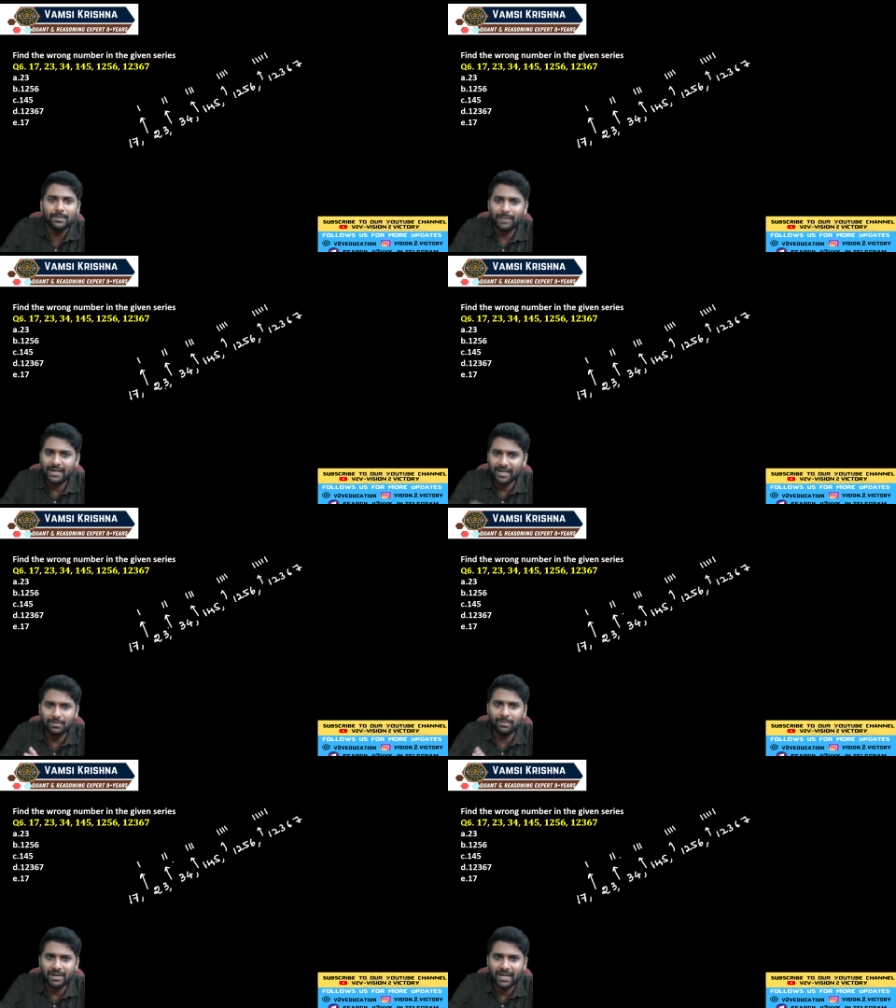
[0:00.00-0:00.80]
But
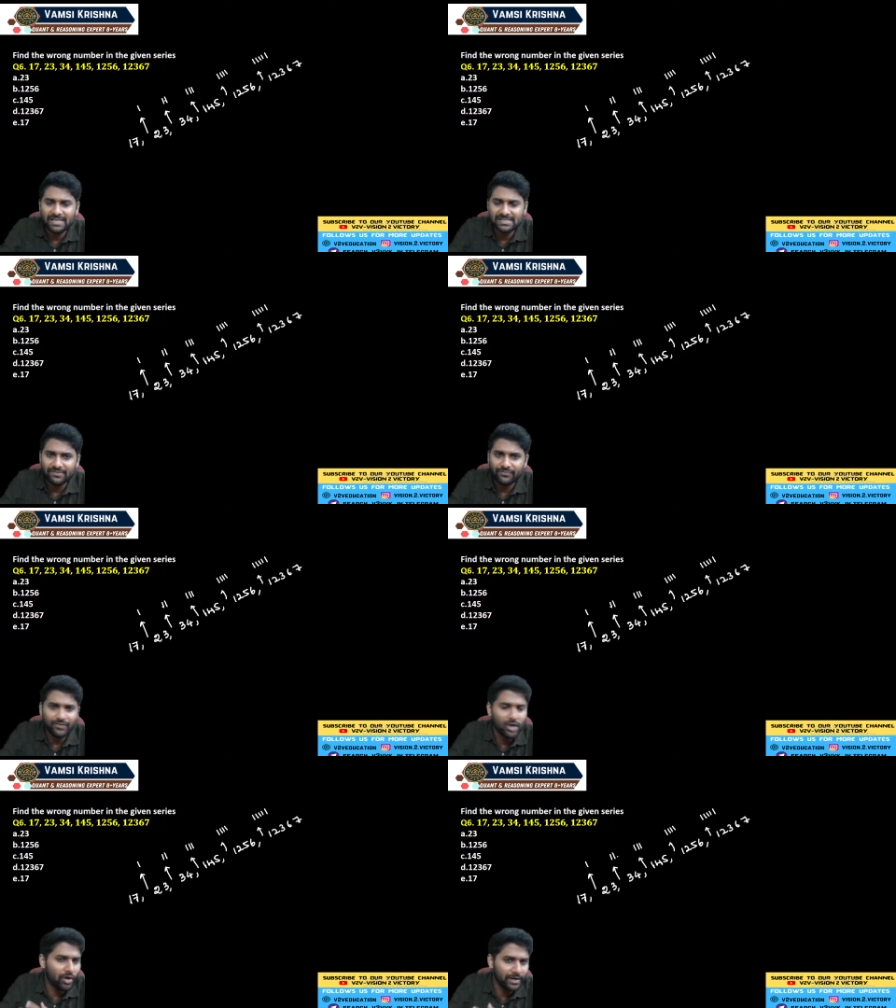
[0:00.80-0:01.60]
remember, guys,
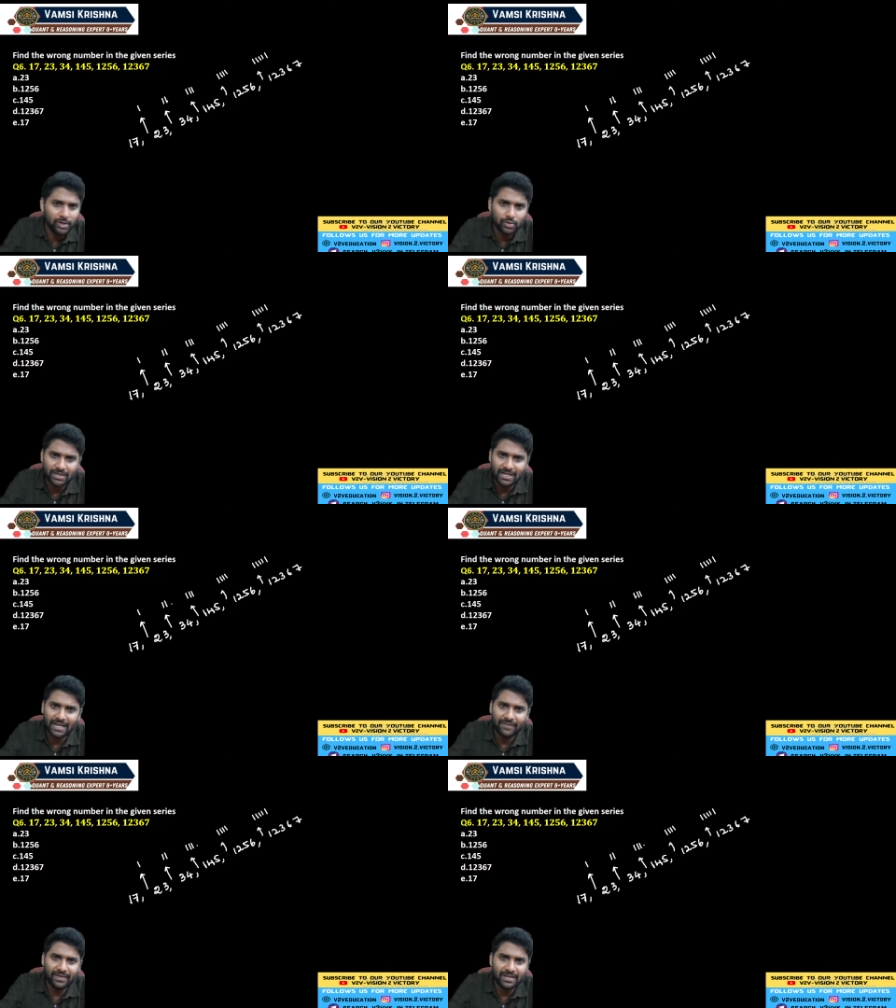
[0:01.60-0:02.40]
we already know that
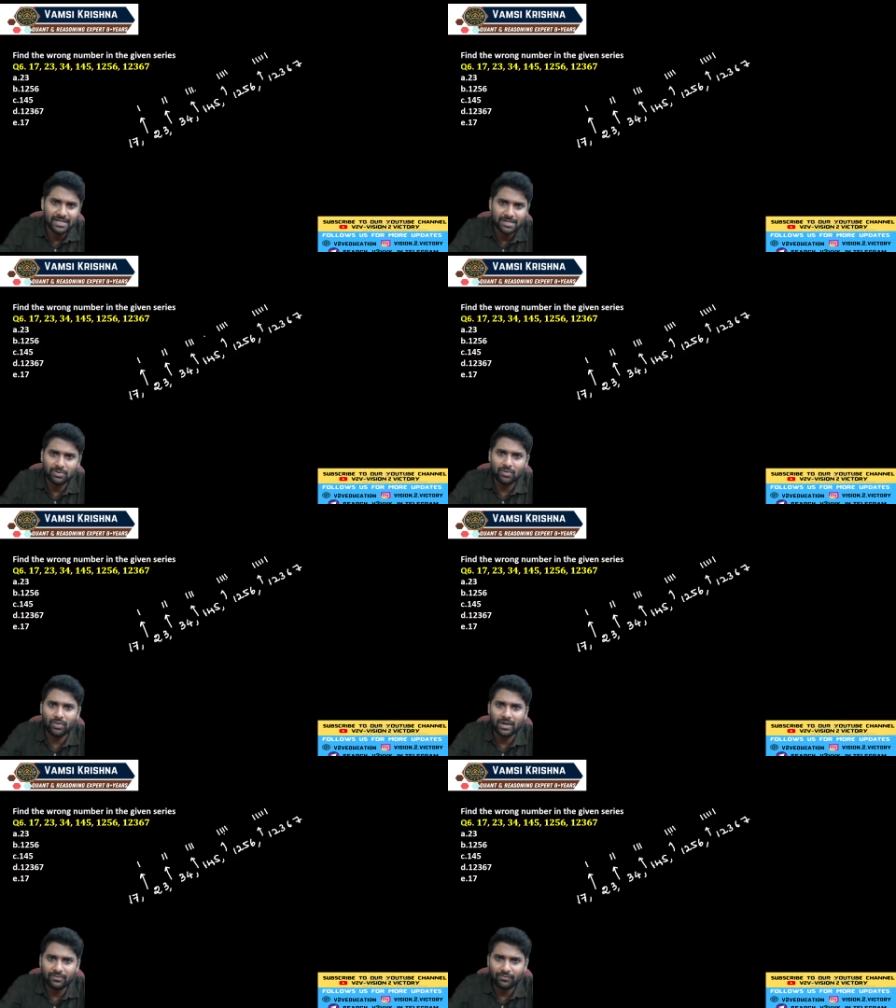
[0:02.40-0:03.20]
11,
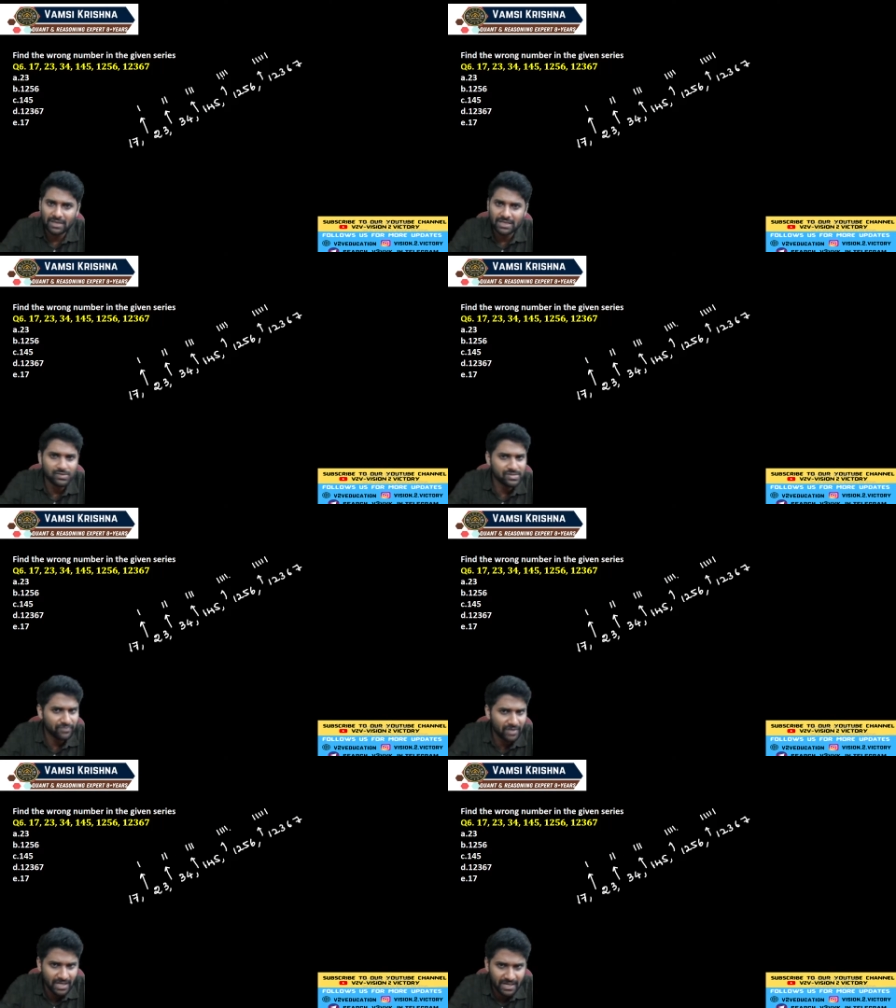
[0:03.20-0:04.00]
111,
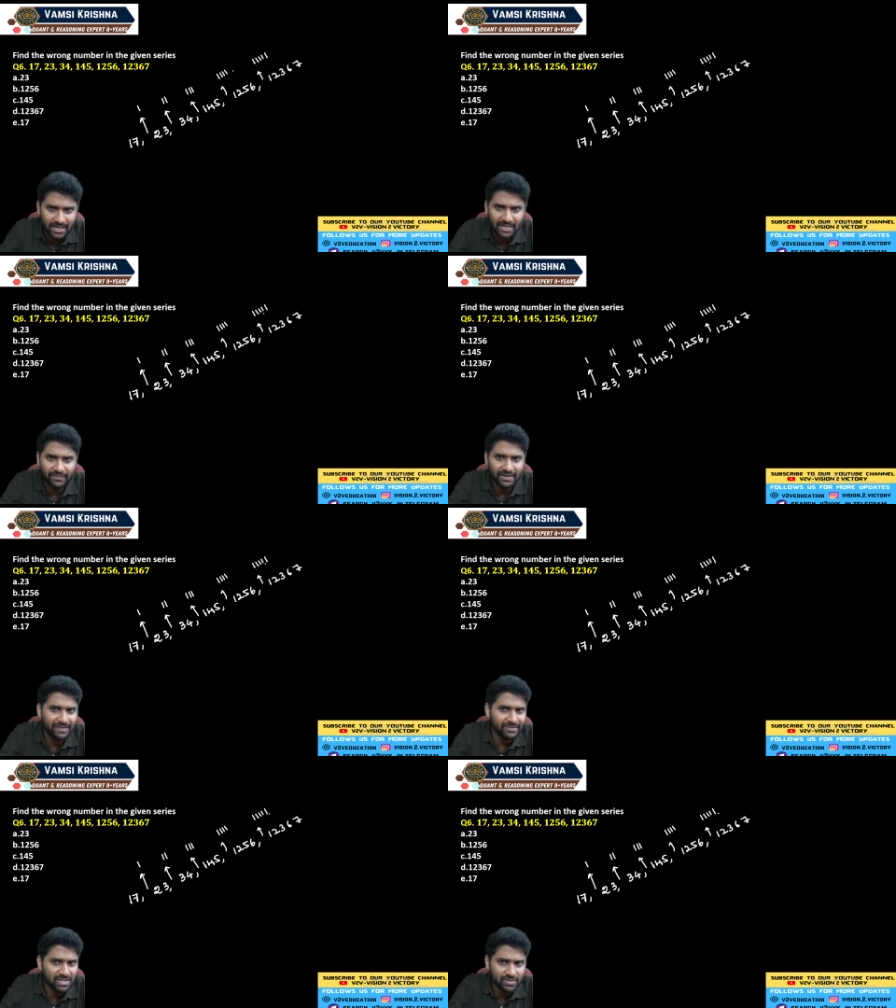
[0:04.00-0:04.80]
1111,
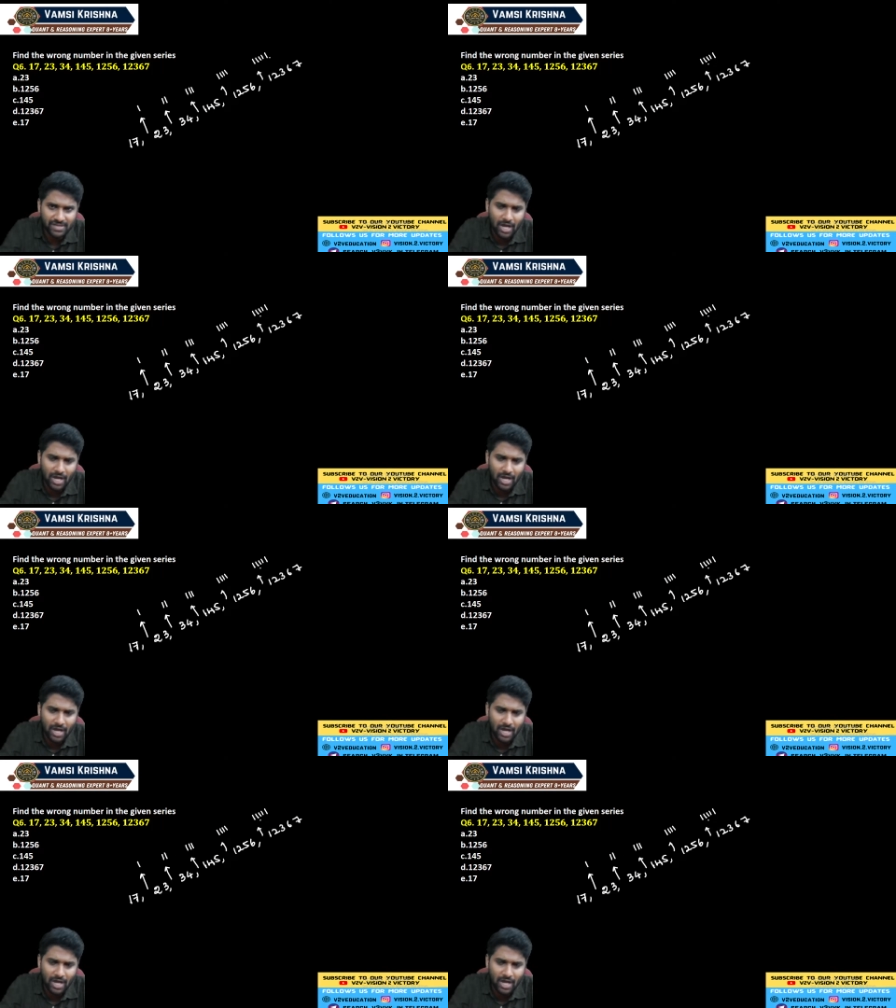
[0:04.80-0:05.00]
11,000.